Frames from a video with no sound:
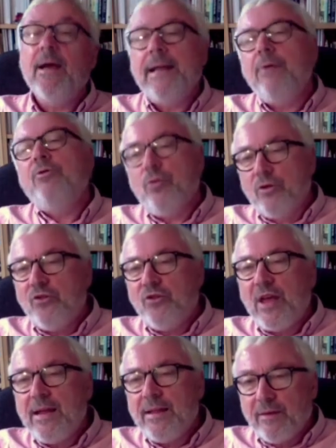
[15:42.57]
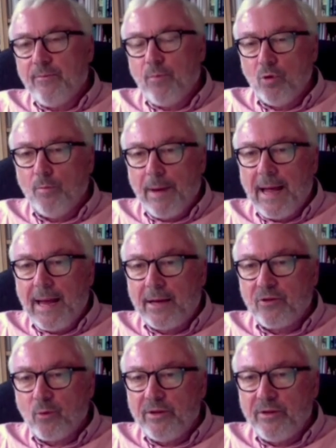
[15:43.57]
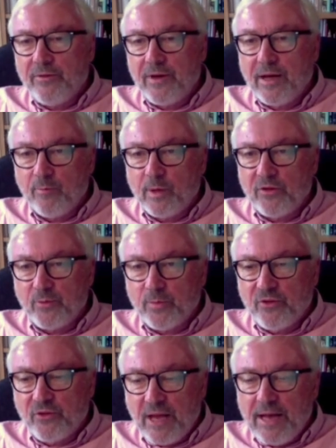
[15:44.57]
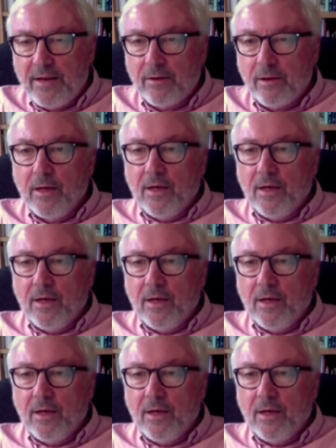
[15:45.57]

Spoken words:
Now, you can say they pulled back 25+%